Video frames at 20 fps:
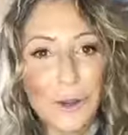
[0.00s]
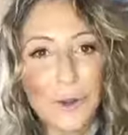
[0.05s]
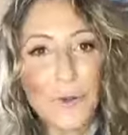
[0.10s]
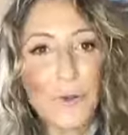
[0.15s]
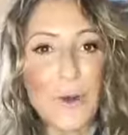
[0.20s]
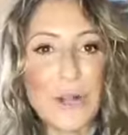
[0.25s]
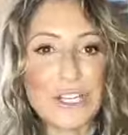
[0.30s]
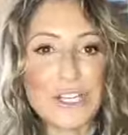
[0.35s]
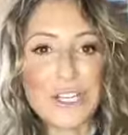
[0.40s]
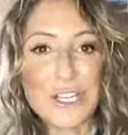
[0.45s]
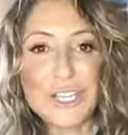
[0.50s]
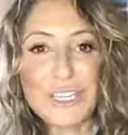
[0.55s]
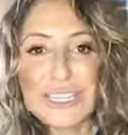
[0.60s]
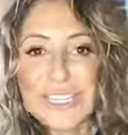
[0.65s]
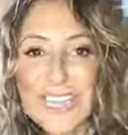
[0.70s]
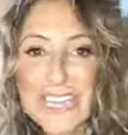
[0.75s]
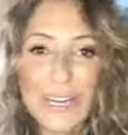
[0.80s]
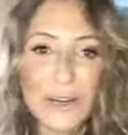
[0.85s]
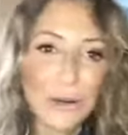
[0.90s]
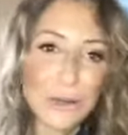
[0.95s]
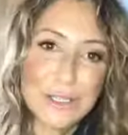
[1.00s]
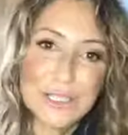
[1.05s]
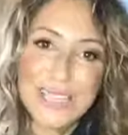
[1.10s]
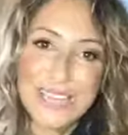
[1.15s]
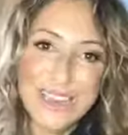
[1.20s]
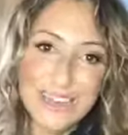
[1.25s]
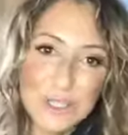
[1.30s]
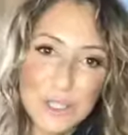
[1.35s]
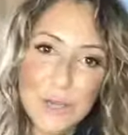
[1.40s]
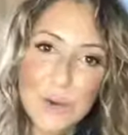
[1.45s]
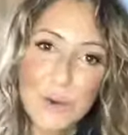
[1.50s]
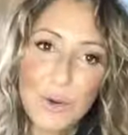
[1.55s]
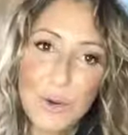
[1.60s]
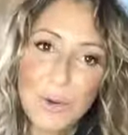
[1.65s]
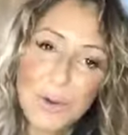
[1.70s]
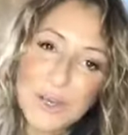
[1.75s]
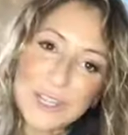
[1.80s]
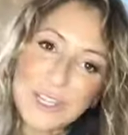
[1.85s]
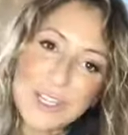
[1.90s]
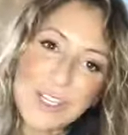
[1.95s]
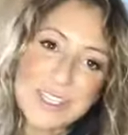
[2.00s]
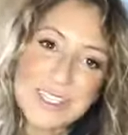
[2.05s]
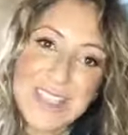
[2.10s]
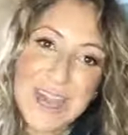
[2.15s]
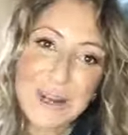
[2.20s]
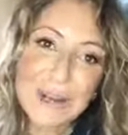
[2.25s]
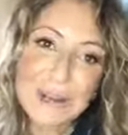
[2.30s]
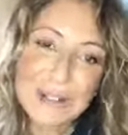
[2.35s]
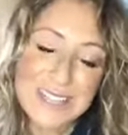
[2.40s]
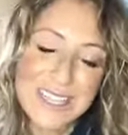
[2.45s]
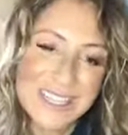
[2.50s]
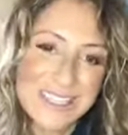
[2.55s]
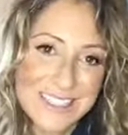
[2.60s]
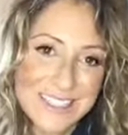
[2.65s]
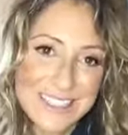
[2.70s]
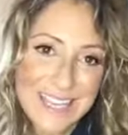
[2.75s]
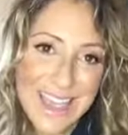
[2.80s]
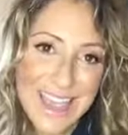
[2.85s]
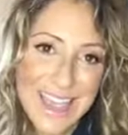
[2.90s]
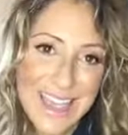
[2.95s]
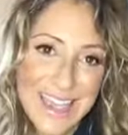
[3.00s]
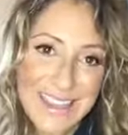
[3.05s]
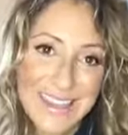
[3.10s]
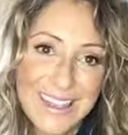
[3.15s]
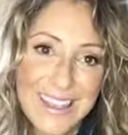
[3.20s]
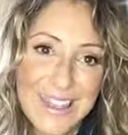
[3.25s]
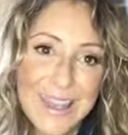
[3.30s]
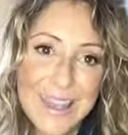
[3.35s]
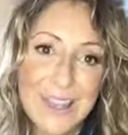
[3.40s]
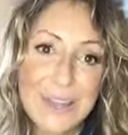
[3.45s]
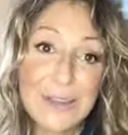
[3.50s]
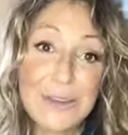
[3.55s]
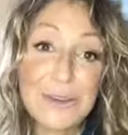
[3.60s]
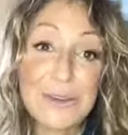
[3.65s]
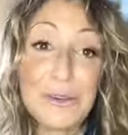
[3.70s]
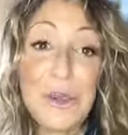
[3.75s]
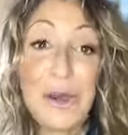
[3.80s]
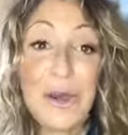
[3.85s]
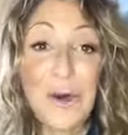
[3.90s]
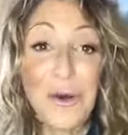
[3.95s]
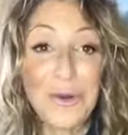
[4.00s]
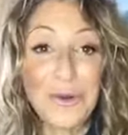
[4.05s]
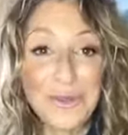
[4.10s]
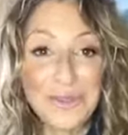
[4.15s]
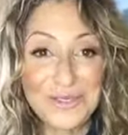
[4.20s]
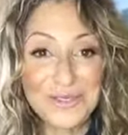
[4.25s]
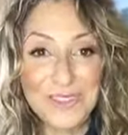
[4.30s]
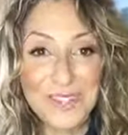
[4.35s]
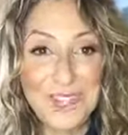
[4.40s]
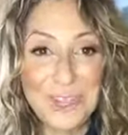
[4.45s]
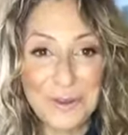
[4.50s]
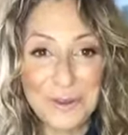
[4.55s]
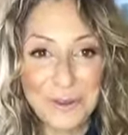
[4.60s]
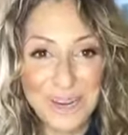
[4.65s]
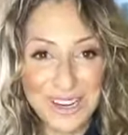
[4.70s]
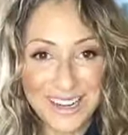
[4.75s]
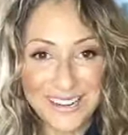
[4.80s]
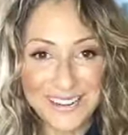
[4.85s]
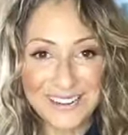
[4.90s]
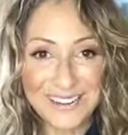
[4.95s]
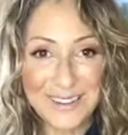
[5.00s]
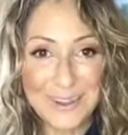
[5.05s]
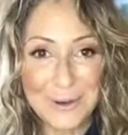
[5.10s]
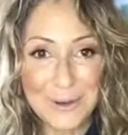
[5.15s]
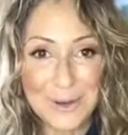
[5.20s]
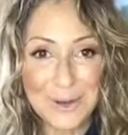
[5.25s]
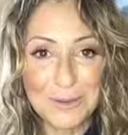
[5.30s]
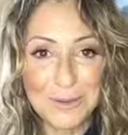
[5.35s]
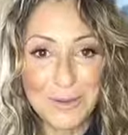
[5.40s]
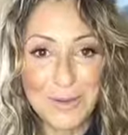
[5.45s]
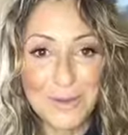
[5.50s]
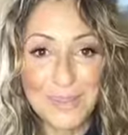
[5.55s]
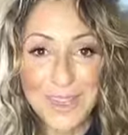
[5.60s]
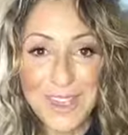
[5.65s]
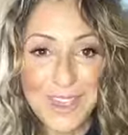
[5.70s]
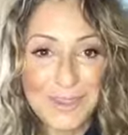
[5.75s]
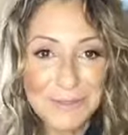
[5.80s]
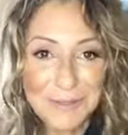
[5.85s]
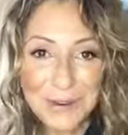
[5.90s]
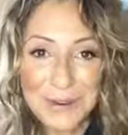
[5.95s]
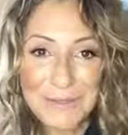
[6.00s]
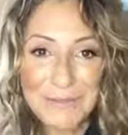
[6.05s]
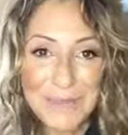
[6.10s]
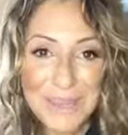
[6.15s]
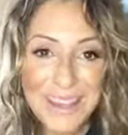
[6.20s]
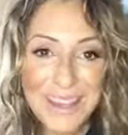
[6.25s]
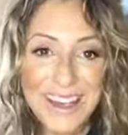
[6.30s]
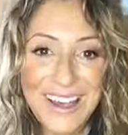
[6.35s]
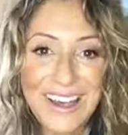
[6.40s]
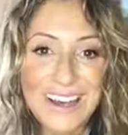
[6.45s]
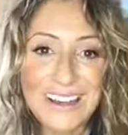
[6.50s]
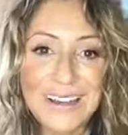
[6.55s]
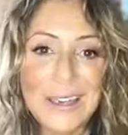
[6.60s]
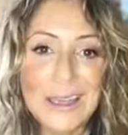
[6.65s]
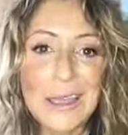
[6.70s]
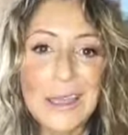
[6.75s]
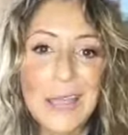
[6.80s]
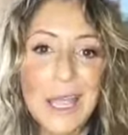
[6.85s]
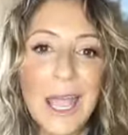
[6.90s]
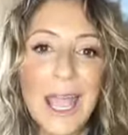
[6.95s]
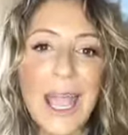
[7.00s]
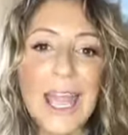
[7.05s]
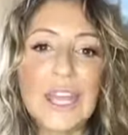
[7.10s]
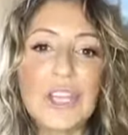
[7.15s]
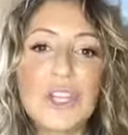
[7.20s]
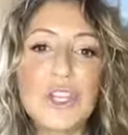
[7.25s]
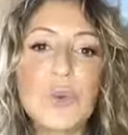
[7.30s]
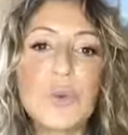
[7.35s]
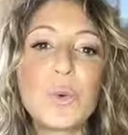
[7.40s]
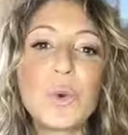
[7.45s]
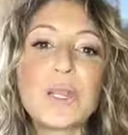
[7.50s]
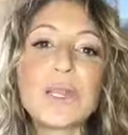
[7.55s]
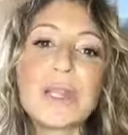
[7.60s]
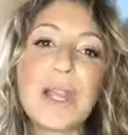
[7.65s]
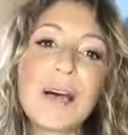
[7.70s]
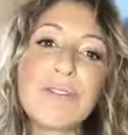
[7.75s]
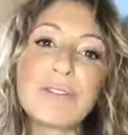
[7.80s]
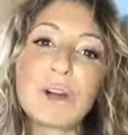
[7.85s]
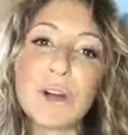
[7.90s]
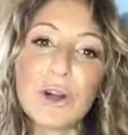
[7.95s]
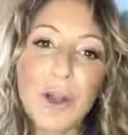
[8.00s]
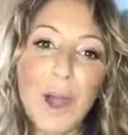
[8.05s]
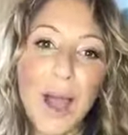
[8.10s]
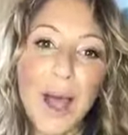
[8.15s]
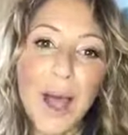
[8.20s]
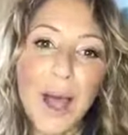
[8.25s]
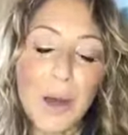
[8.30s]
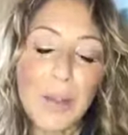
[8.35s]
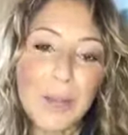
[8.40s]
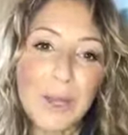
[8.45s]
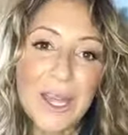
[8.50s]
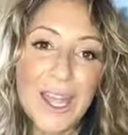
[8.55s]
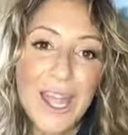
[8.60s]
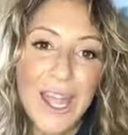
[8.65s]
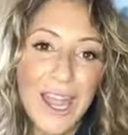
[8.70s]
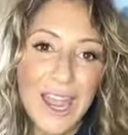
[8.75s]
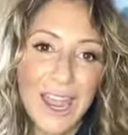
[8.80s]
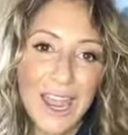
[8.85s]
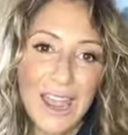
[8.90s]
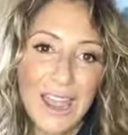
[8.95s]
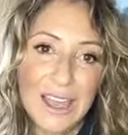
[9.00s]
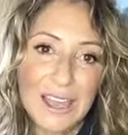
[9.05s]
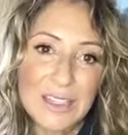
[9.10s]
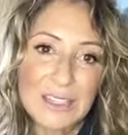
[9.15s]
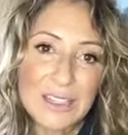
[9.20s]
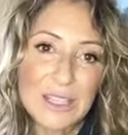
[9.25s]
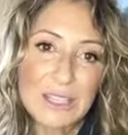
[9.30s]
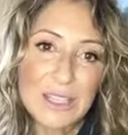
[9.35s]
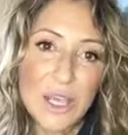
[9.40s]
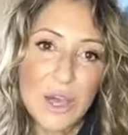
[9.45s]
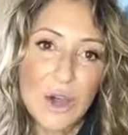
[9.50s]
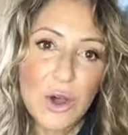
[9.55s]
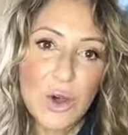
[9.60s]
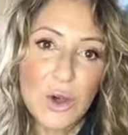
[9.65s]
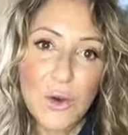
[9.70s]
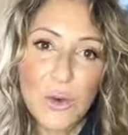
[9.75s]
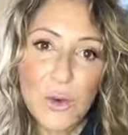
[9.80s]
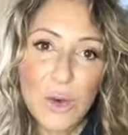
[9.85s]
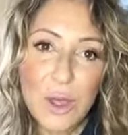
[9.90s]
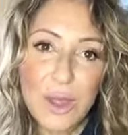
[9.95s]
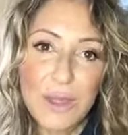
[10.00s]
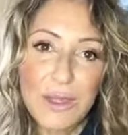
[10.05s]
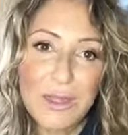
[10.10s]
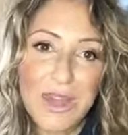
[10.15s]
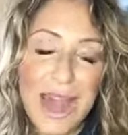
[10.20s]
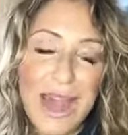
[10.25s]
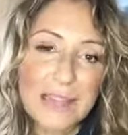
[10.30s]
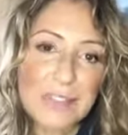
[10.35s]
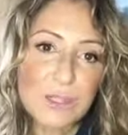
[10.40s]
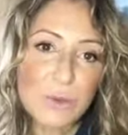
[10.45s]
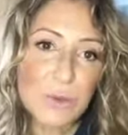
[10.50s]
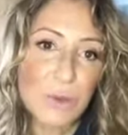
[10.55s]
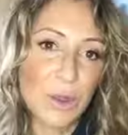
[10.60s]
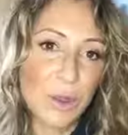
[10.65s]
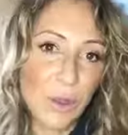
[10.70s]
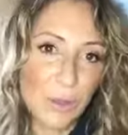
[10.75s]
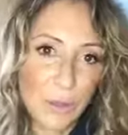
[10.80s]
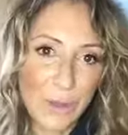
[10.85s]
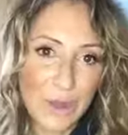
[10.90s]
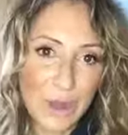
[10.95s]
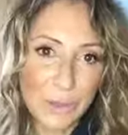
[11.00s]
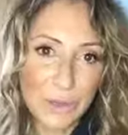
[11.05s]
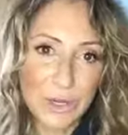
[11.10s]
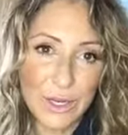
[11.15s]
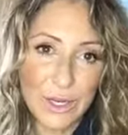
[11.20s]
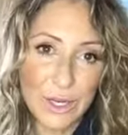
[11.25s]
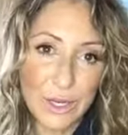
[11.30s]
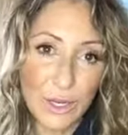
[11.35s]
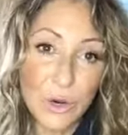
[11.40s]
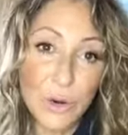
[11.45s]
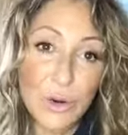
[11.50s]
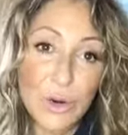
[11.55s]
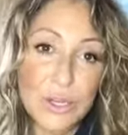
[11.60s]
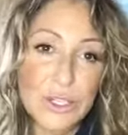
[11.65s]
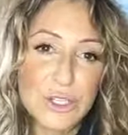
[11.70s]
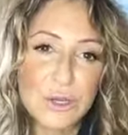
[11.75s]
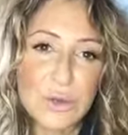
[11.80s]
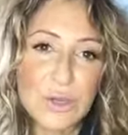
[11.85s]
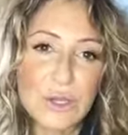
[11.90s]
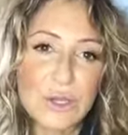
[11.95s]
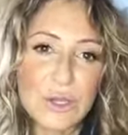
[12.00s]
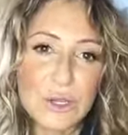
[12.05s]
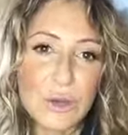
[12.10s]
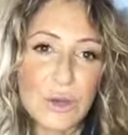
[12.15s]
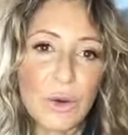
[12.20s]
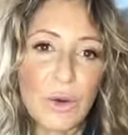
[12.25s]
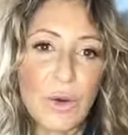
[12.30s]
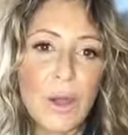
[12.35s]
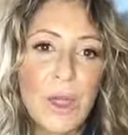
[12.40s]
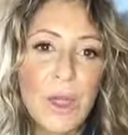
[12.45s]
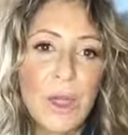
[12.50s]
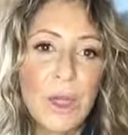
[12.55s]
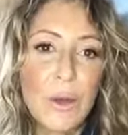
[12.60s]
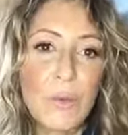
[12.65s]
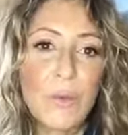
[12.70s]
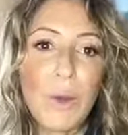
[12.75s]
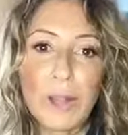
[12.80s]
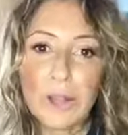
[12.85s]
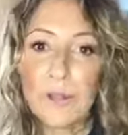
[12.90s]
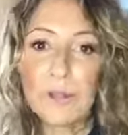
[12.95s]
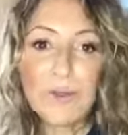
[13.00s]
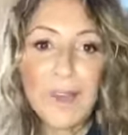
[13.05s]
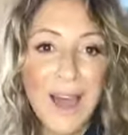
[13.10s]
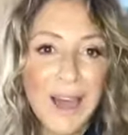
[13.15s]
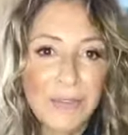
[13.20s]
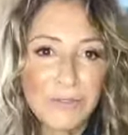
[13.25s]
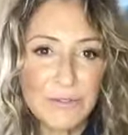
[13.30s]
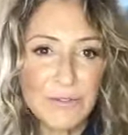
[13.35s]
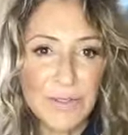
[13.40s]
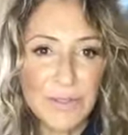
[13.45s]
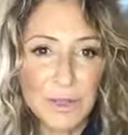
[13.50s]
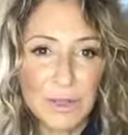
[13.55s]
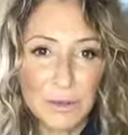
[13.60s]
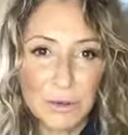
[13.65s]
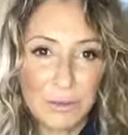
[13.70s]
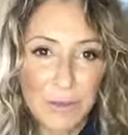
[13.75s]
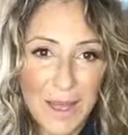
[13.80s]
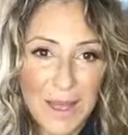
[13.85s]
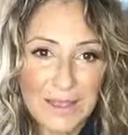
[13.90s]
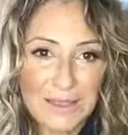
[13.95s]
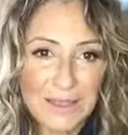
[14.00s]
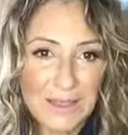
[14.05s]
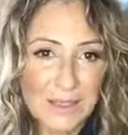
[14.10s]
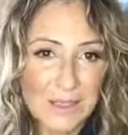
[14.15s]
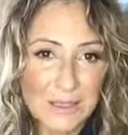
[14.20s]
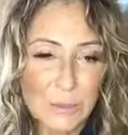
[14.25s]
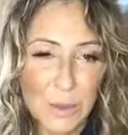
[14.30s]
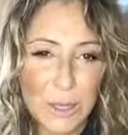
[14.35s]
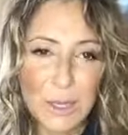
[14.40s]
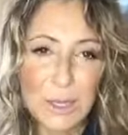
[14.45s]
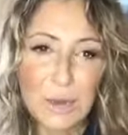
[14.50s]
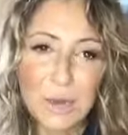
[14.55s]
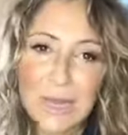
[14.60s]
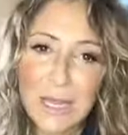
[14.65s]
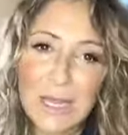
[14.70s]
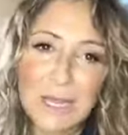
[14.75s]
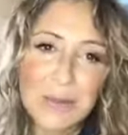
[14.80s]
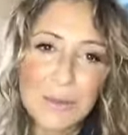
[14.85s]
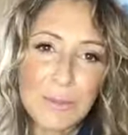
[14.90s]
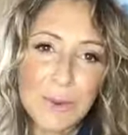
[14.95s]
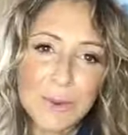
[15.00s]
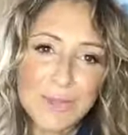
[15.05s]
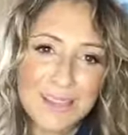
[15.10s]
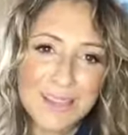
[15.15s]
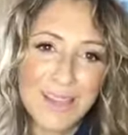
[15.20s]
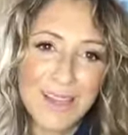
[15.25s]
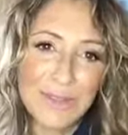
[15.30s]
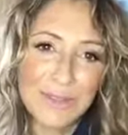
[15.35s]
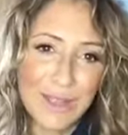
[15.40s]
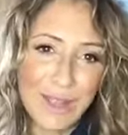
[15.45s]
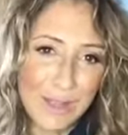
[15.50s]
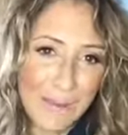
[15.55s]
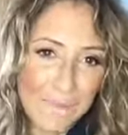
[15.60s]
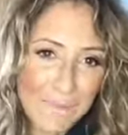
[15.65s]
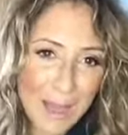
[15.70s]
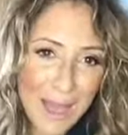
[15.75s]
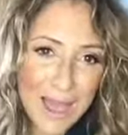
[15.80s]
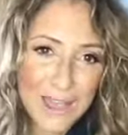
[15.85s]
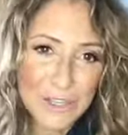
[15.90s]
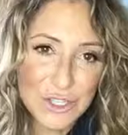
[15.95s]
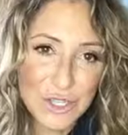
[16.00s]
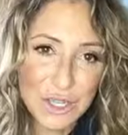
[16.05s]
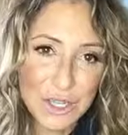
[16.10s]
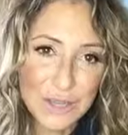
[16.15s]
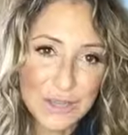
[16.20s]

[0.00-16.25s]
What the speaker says: what she did or didn't do, or what she said or didn't say? No, you wouldn't. You would give her a big hug and you would love her up. And so that's really what I would encourage you to do. When you're not feeling your best is when you need the most love and compassion.